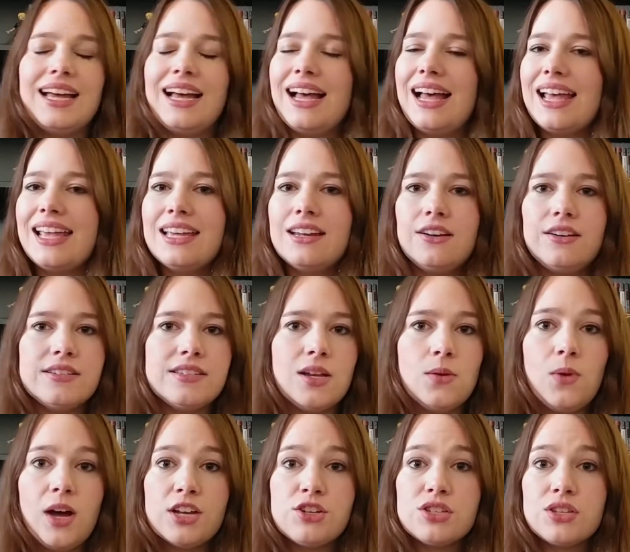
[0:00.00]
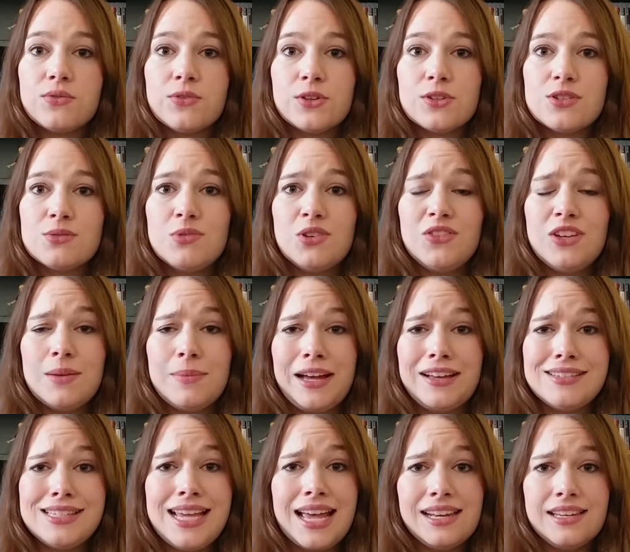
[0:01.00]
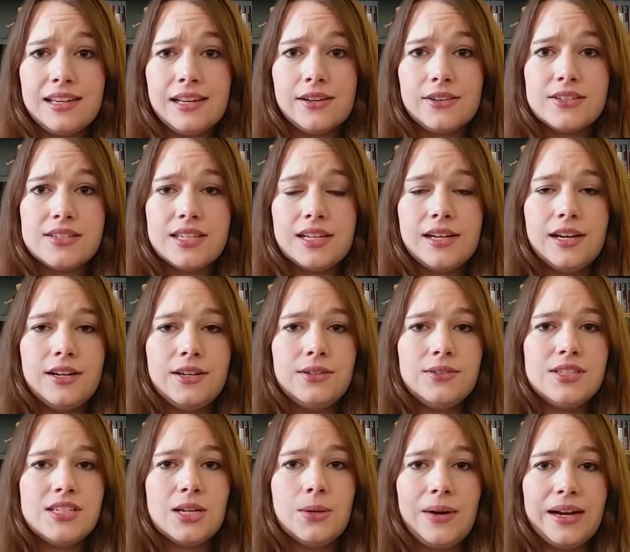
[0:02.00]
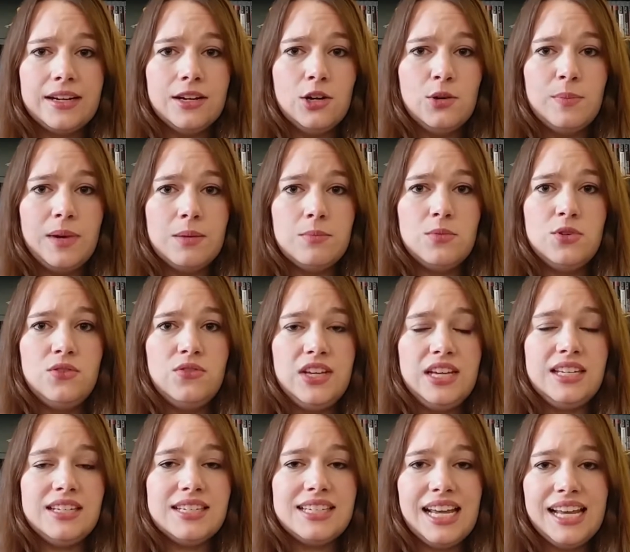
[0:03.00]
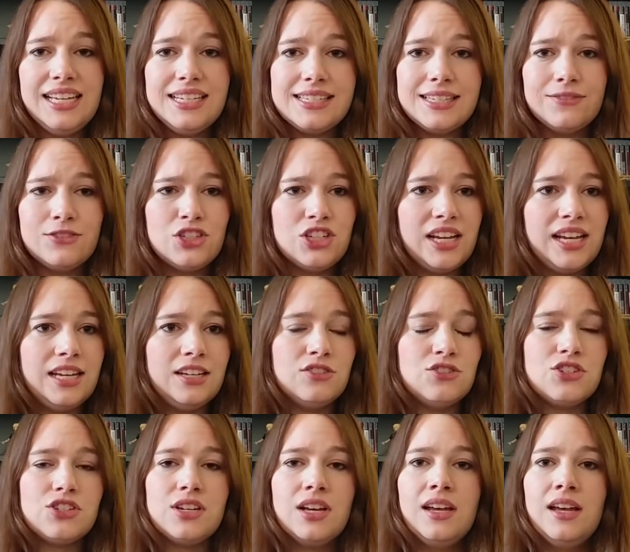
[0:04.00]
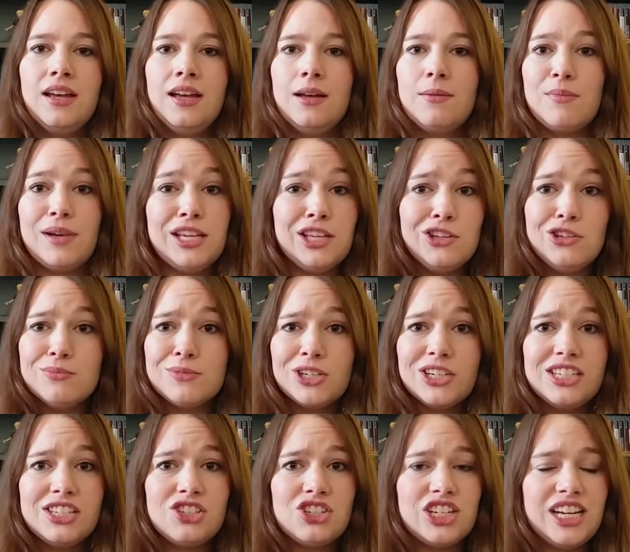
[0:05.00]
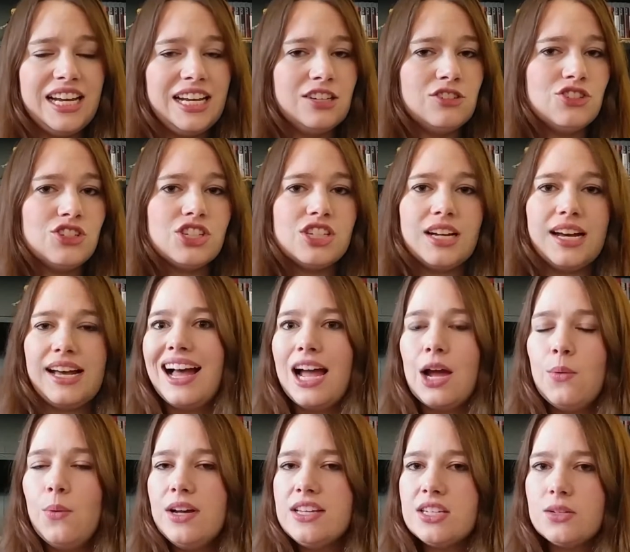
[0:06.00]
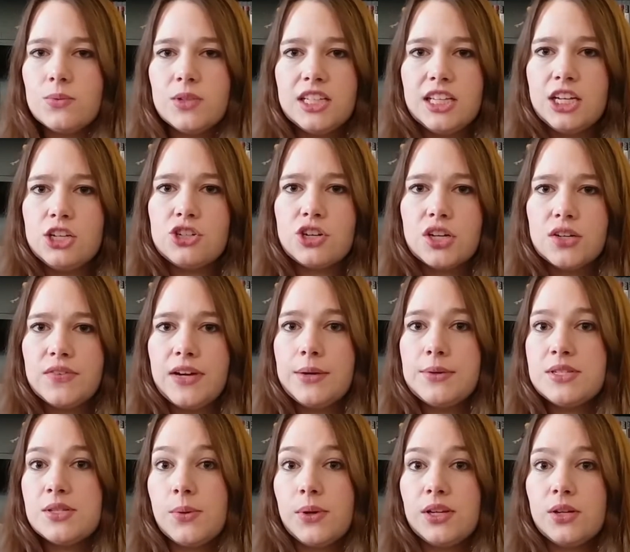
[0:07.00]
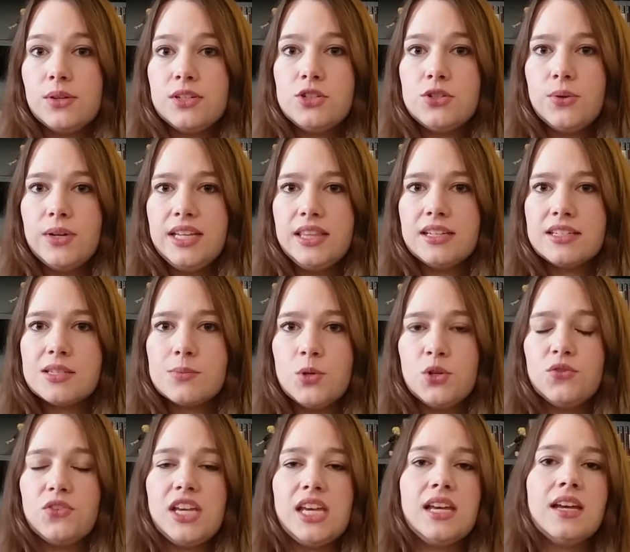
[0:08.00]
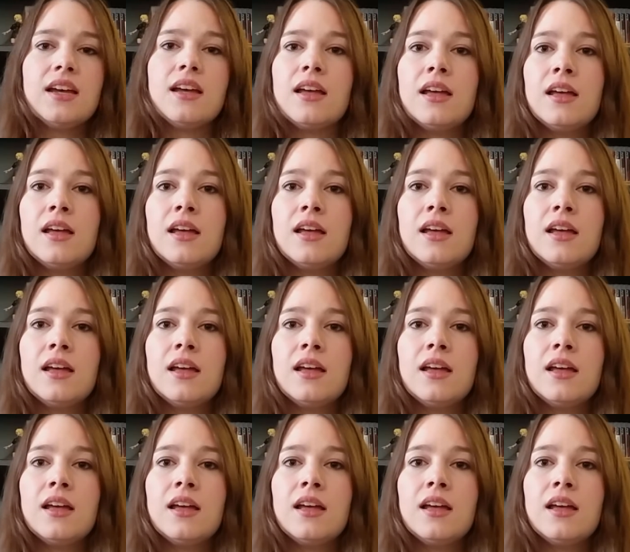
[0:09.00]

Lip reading: I had also watched the first movie about 10 years ago, so I know my movie tastes have changed, my humor has changed. I wasn't really sure if I was going to enjoy this movie.